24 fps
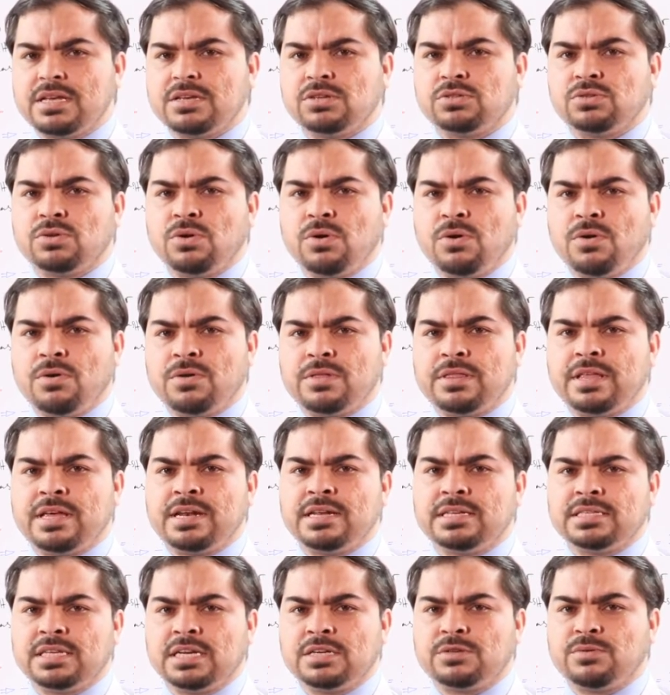so the
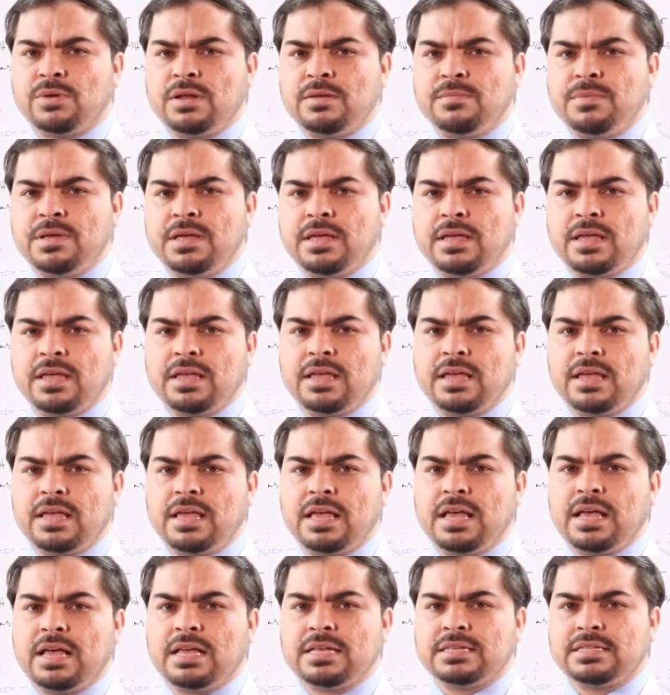result will be
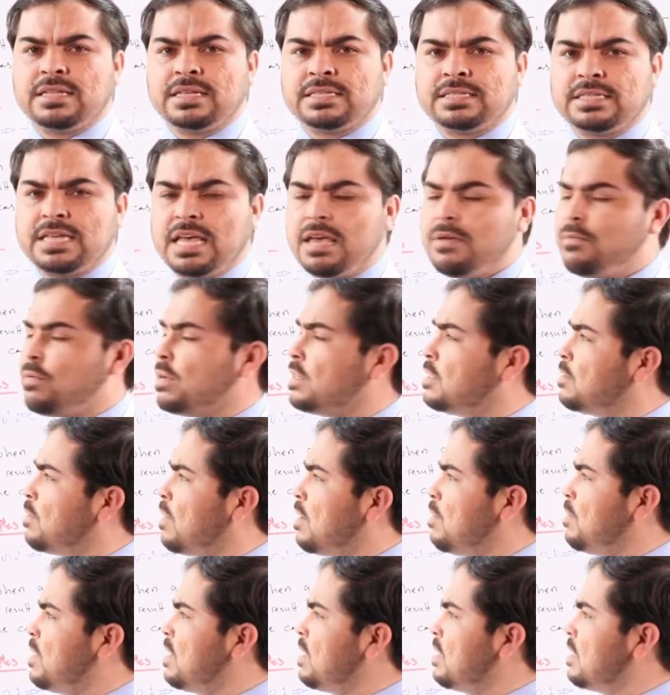the same. It
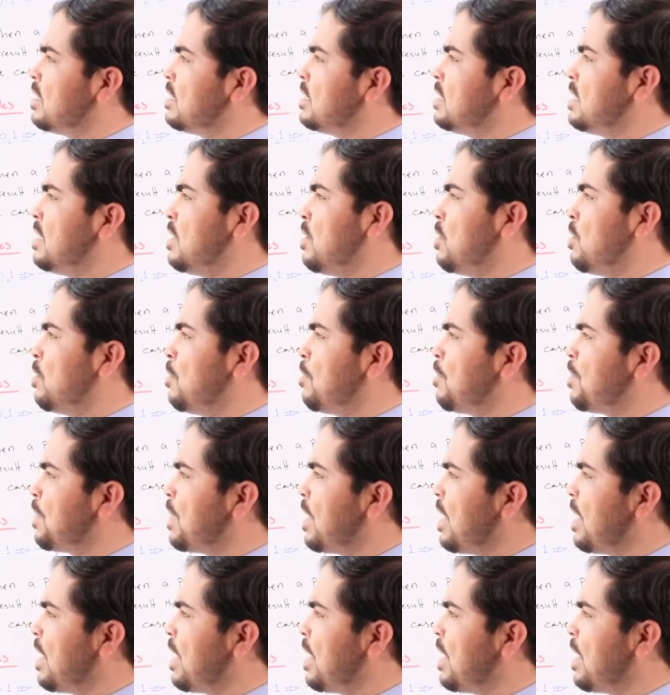will be 0.